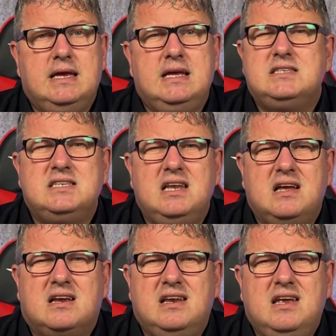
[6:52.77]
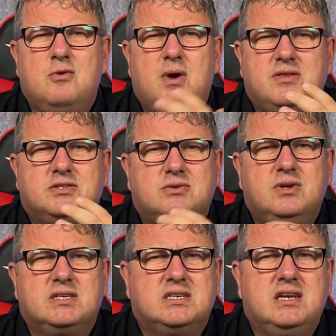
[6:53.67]
It's still unclear whether
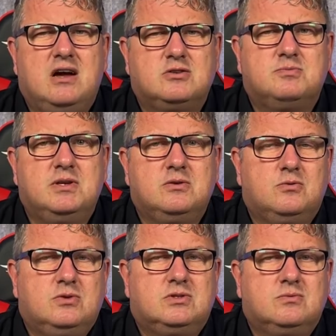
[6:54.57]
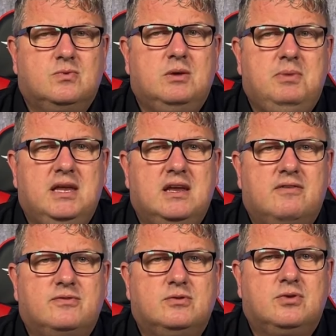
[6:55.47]
Sunak's announcements will be
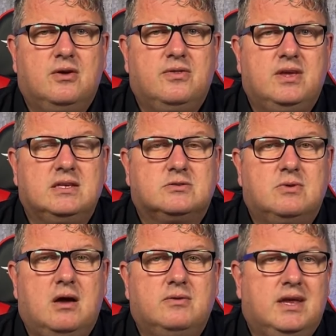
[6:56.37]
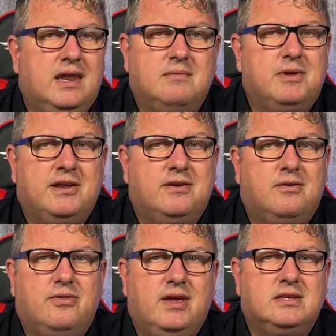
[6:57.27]
enough to turn things around again, but I
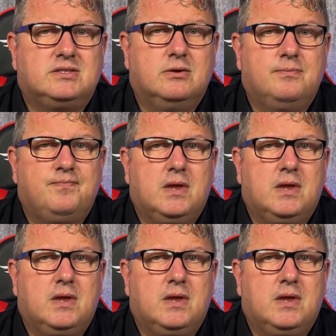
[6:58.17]
don't think so.